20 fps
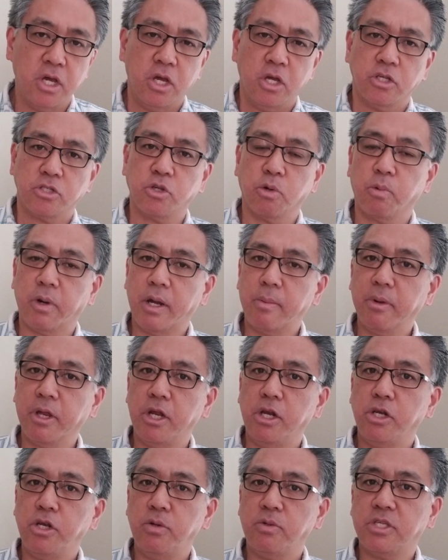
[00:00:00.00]
So what I'm
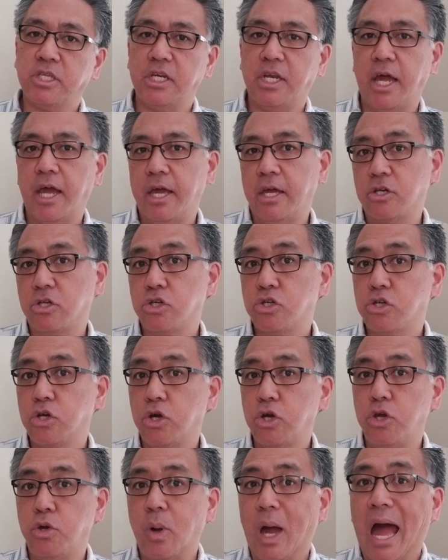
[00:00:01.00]
going to do today is show
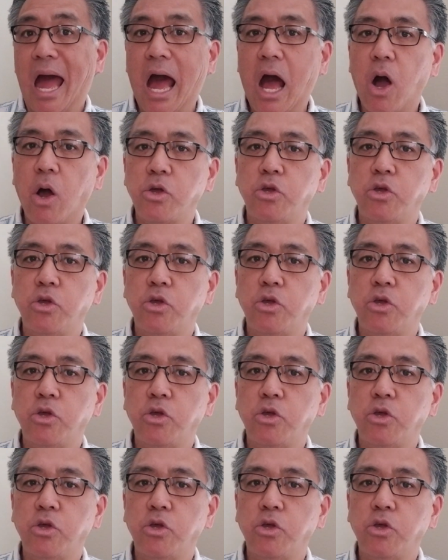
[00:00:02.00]
you how